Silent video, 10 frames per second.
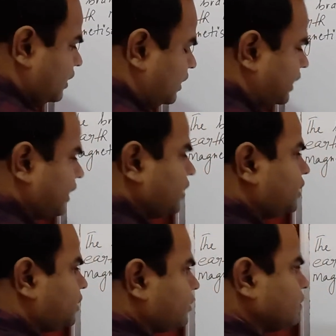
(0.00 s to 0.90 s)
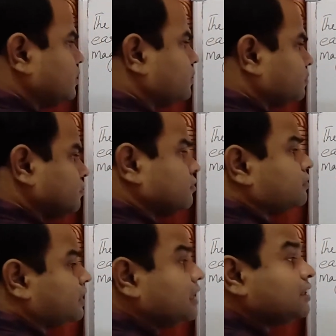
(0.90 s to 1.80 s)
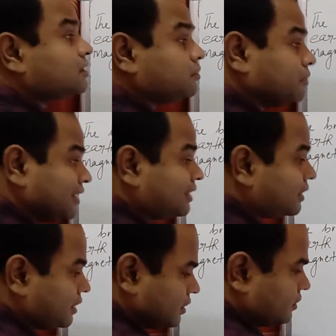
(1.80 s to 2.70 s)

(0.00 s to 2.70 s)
and earth magnet,